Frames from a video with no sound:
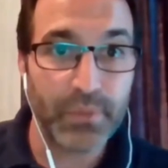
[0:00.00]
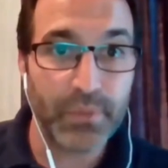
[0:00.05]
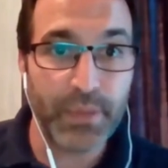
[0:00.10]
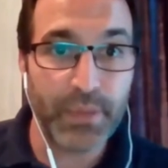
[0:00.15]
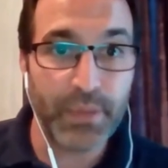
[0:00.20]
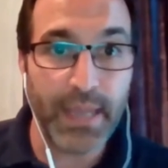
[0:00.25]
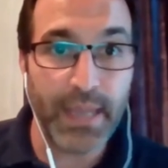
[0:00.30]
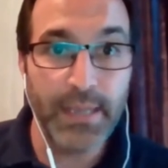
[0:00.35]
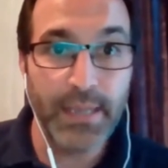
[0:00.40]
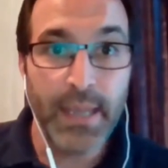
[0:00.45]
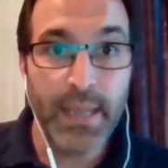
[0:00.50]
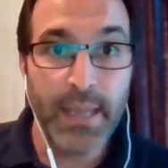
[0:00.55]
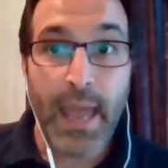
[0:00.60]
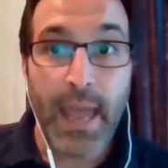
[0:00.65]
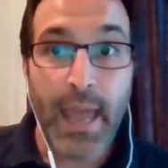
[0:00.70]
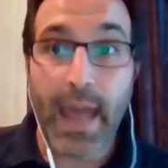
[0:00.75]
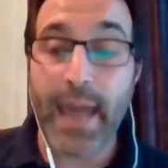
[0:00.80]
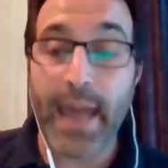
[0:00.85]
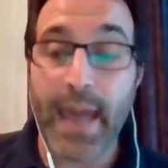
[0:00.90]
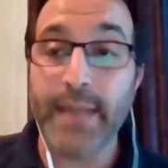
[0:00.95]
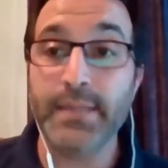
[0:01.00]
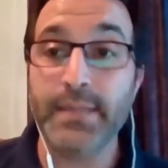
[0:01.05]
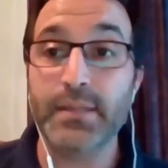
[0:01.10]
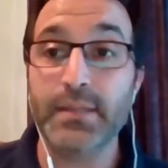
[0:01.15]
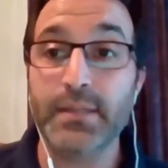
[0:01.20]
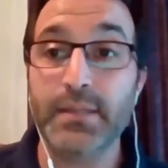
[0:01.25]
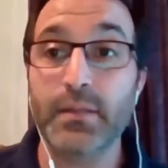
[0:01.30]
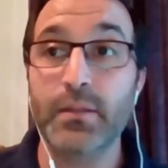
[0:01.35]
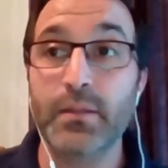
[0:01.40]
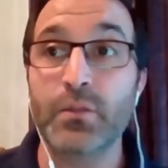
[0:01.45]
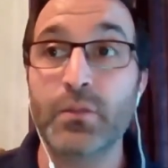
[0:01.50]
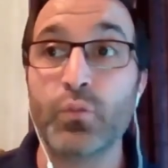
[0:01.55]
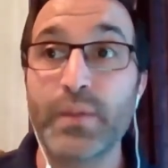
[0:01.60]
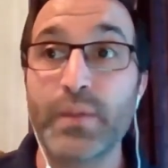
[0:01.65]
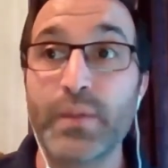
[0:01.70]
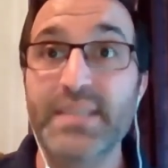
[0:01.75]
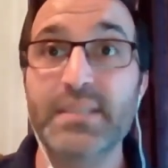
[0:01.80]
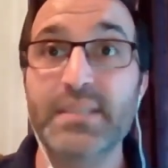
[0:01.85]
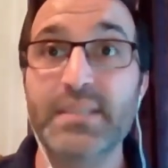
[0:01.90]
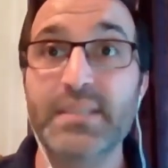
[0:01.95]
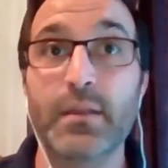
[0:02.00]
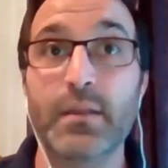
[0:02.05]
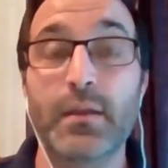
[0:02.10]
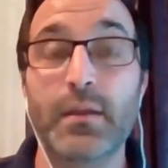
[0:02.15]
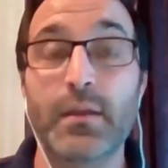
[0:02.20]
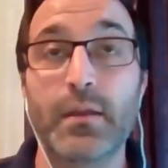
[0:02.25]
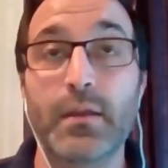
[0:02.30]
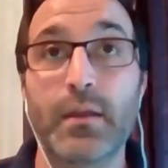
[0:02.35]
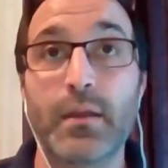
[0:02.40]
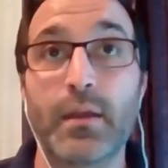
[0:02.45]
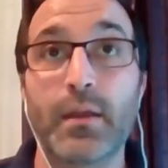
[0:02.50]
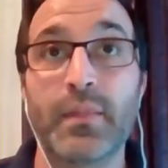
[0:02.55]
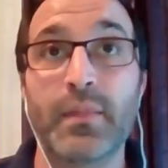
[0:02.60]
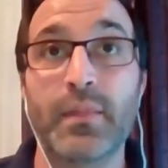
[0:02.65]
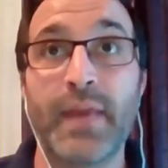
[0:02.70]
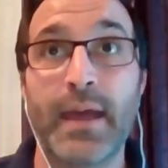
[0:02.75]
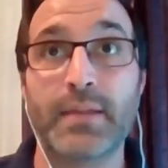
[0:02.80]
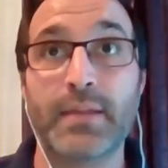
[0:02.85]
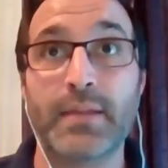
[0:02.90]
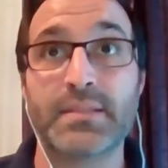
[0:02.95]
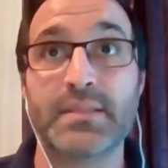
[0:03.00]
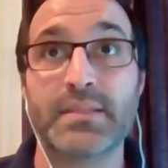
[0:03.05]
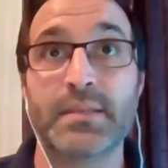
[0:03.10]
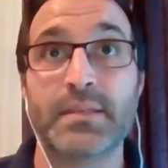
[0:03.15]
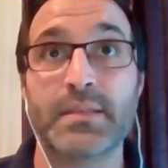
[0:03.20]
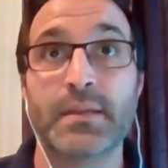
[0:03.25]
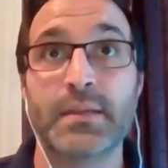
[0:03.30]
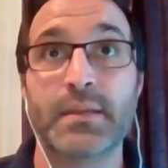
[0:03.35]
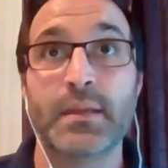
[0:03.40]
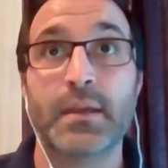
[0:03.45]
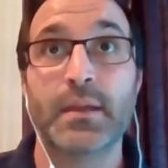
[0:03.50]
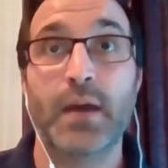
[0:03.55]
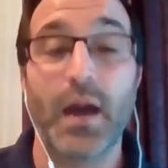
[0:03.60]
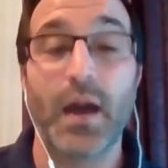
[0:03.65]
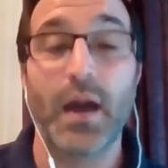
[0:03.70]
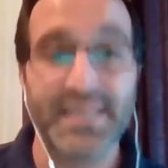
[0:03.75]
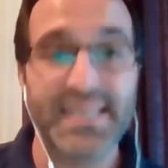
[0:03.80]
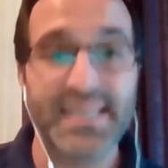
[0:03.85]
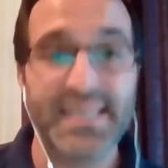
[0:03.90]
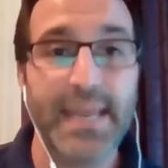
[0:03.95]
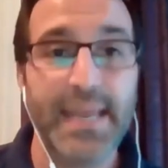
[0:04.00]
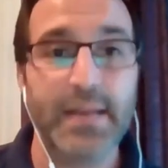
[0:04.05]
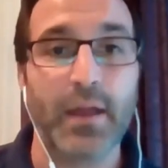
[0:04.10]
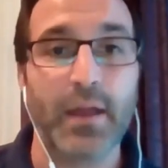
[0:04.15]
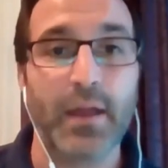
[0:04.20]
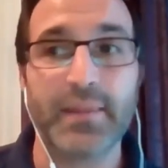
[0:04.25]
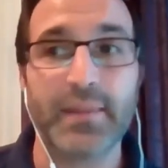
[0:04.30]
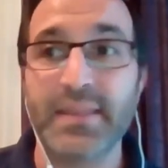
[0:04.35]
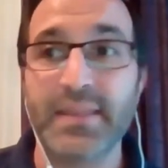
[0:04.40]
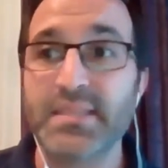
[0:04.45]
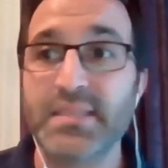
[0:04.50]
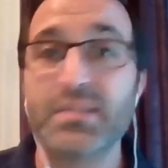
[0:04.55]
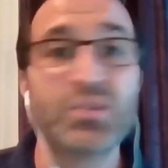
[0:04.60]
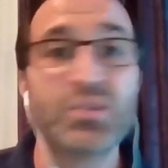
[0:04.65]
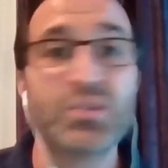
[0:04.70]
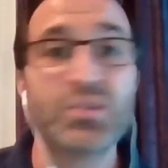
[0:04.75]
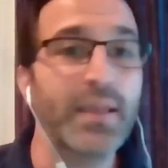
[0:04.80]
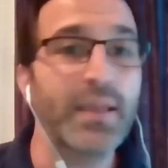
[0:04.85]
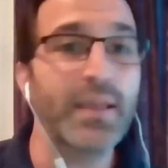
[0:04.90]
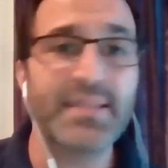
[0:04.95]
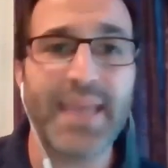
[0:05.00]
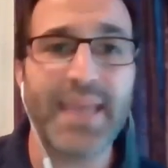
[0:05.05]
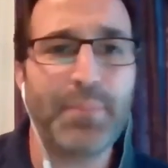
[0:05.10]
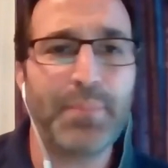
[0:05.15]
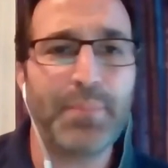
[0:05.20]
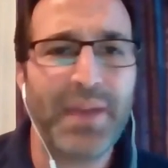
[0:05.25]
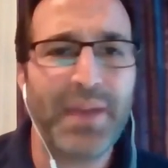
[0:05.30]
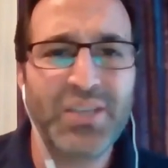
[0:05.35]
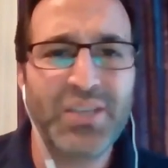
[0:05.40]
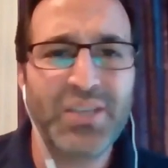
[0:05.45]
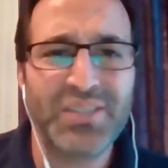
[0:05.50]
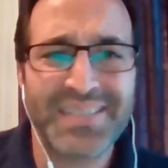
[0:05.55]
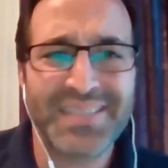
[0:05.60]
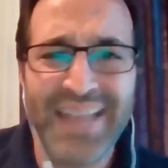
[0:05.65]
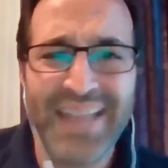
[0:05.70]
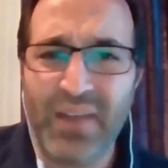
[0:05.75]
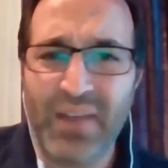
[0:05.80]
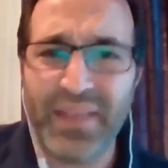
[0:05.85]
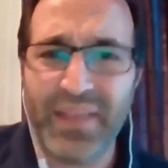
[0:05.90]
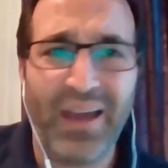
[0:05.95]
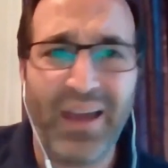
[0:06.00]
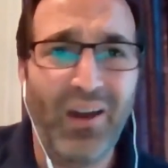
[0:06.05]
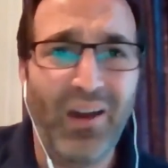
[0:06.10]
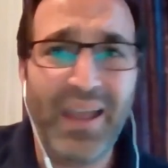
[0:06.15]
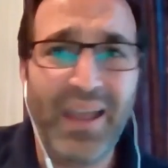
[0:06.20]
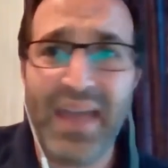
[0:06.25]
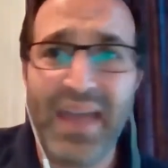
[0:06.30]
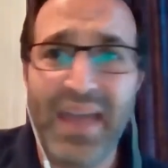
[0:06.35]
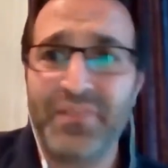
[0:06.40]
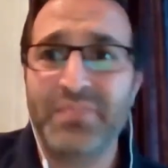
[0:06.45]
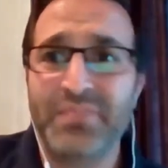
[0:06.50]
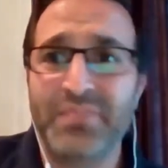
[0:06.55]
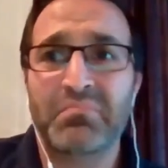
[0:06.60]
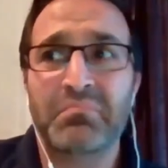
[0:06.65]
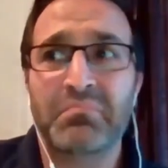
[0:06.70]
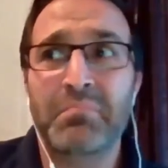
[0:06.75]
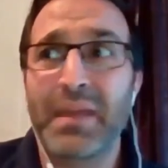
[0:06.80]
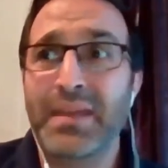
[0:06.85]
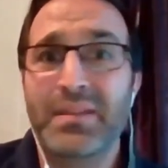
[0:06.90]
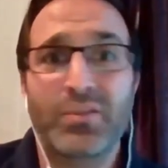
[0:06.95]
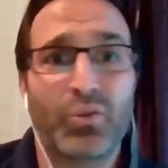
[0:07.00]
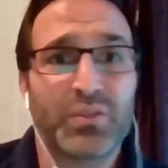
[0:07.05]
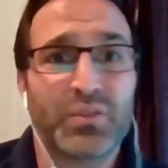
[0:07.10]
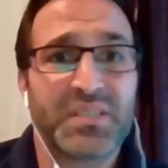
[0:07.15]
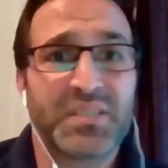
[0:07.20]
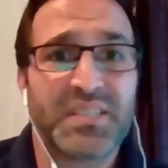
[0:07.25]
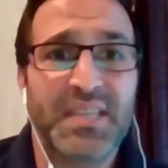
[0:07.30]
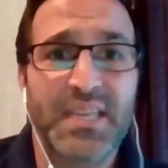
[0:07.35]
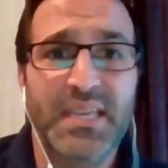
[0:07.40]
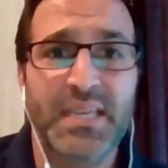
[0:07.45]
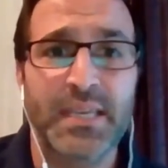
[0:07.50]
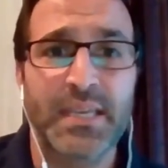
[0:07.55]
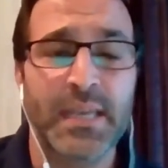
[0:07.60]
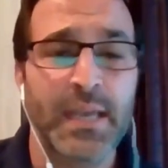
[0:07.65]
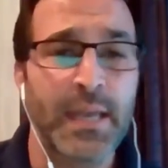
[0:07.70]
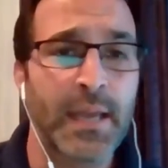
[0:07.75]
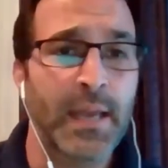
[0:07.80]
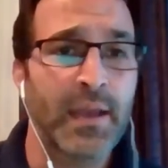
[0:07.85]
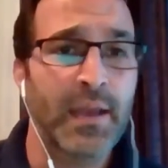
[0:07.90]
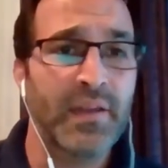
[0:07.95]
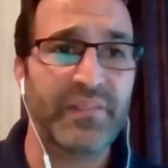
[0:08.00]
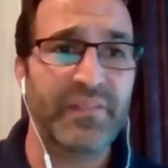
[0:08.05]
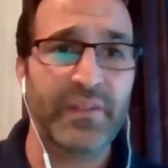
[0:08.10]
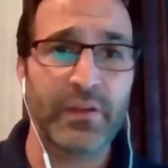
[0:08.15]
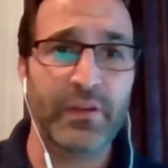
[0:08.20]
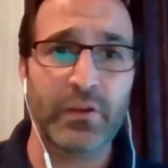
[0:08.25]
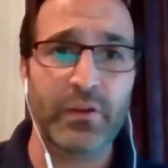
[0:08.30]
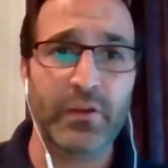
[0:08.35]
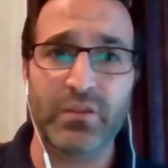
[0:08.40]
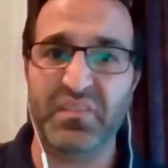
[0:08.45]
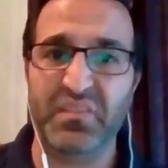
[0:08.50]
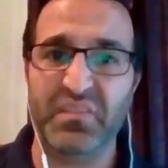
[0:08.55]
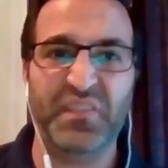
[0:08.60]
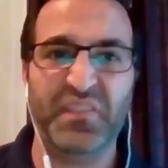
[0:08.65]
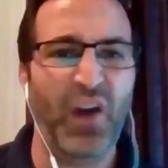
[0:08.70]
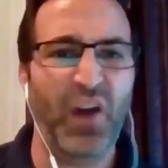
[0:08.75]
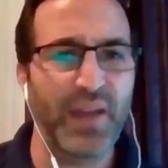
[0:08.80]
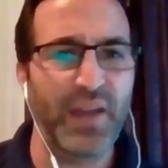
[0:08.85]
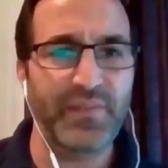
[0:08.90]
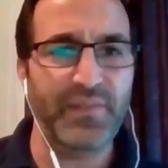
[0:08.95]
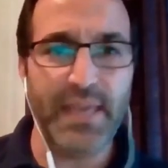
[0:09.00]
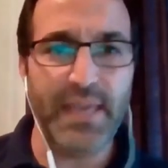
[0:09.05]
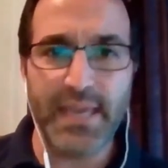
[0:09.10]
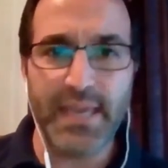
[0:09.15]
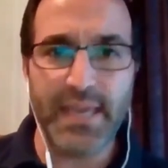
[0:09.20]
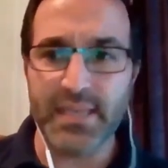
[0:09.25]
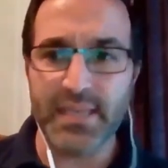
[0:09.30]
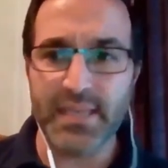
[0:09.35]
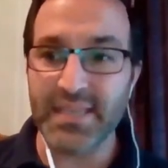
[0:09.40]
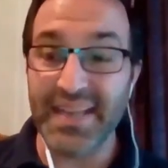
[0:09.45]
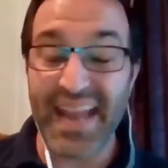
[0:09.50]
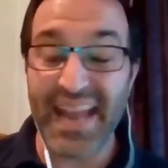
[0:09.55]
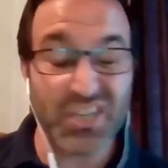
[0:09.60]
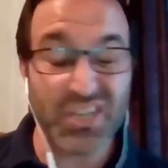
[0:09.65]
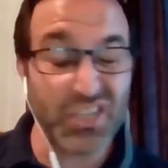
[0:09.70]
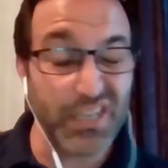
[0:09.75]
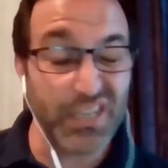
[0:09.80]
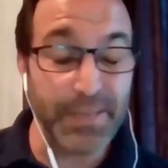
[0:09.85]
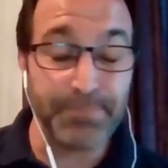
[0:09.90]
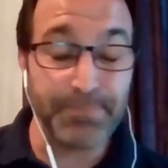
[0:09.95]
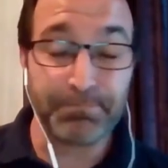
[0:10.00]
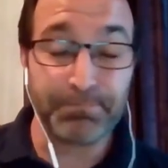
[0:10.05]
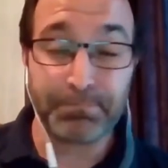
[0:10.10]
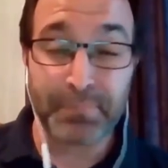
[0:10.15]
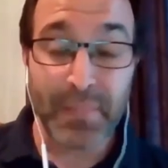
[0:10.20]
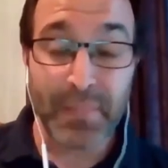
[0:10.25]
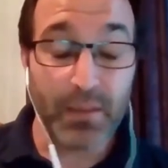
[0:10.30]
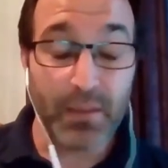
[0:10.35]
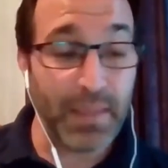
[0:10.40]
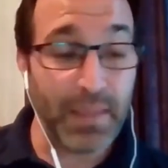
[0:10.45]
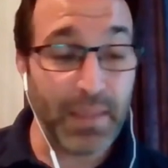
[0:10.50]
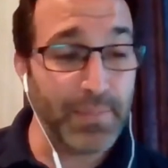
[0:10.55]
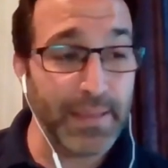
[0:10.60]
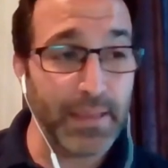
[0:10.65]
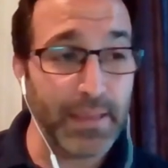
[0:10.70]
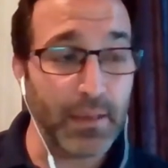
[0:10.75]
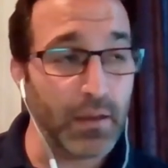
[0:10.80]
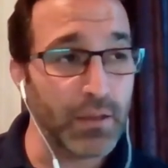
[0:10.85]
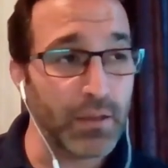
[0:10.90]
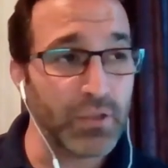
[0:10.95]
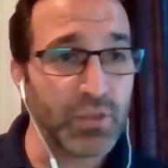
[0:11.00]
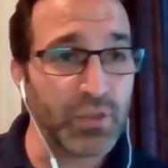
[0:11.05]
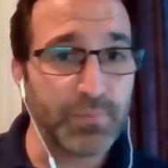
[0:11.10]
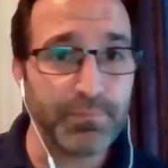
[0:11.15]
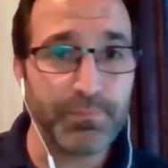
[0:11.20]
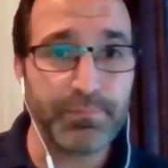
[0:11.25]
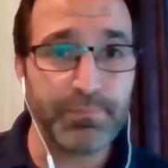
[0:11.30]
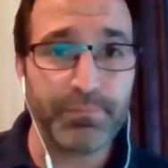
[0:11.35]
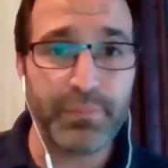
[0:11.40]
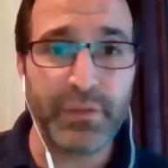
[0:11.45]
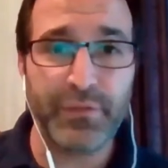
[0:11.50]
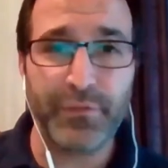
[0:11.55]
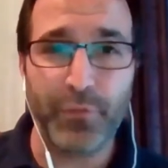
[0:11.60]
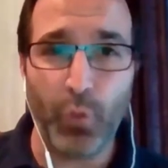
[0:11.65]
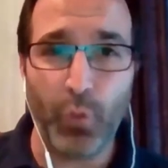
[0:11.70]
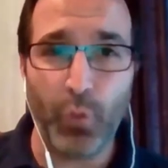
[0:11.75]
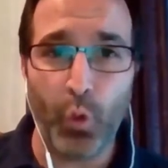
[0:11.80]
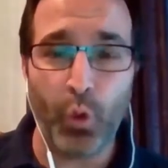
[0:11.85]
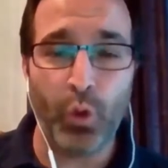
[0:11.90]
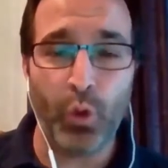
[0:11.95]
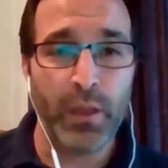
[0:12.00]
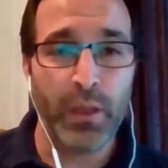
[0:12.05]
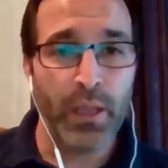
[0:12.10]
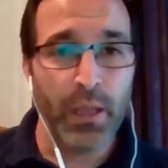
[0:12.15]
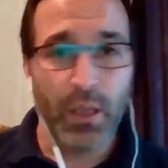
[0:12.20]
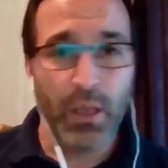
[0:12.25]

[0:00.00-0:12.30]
Okay, and the reason that I say it like this is because I get patients now that I haven't may not see for five years, and actually maybe uh, before